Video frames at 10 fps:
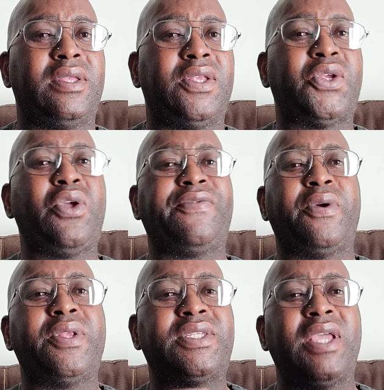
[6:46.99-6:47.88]
So you have to
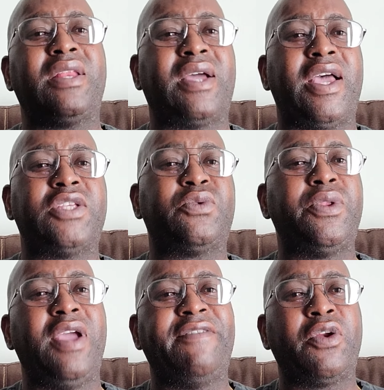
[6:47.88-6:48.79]
understand, guys, when
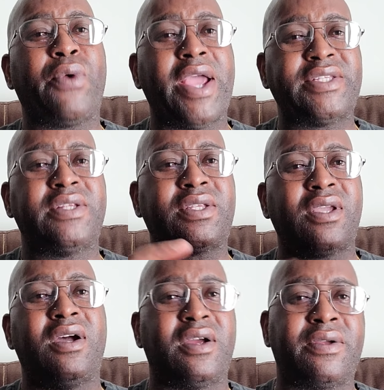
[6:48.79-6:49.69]
you have a rising
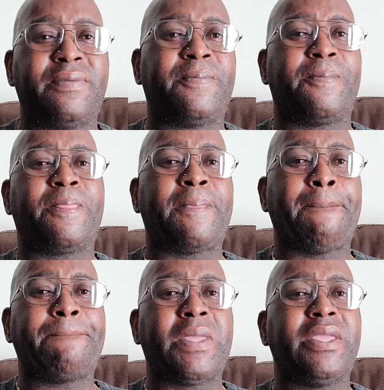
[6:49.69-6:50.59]
star,
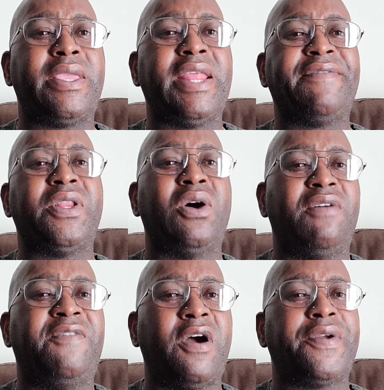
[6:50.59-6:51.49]
you never know how
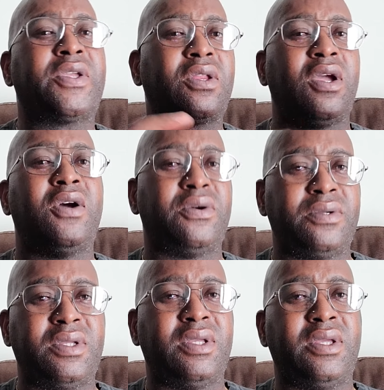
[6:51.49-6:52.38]
far it could go.
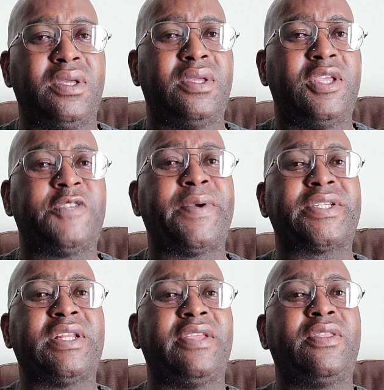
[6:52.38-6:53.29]

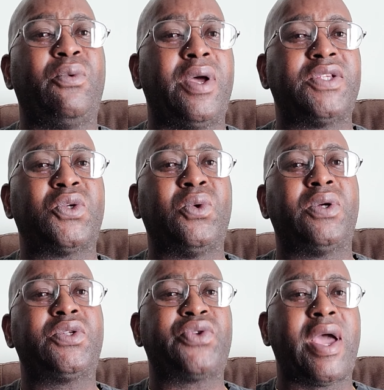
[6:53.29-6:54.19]
Especially the ones who
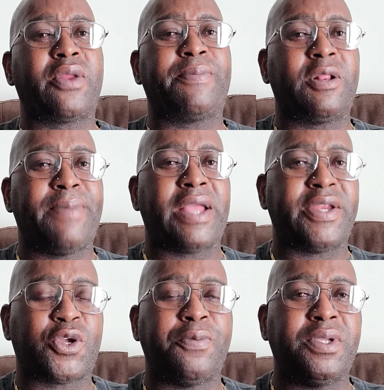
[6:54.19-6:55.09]
try to build back
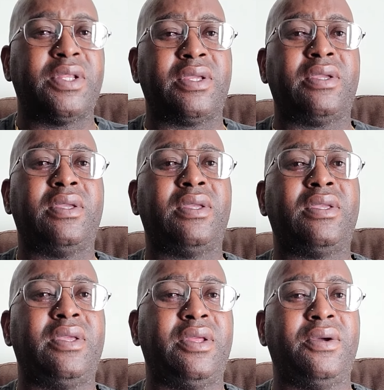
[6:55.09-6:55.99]
their community.
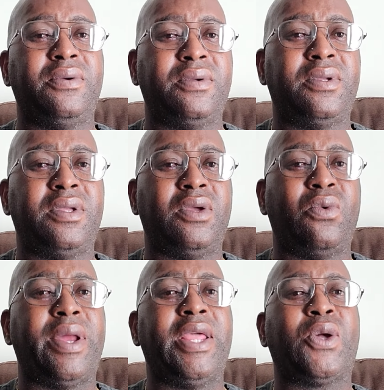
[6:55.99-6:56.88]

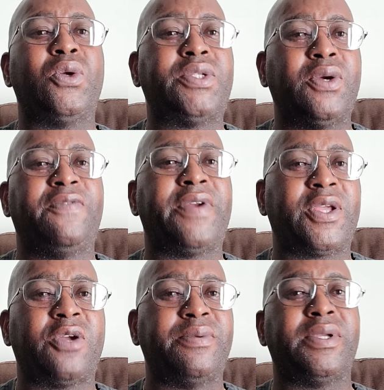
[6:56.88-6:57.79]
What they could do for the
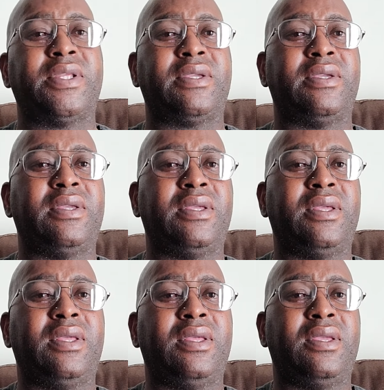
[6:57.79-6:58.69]
community.
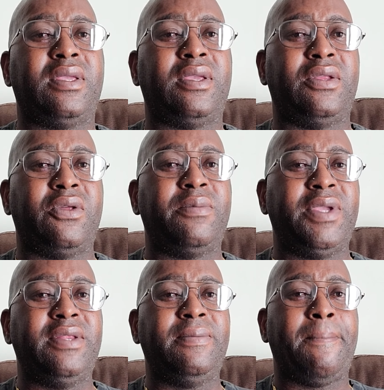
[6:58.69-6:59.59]
You know what I
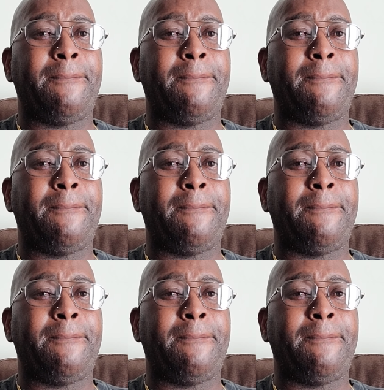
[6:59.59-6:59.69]
mean?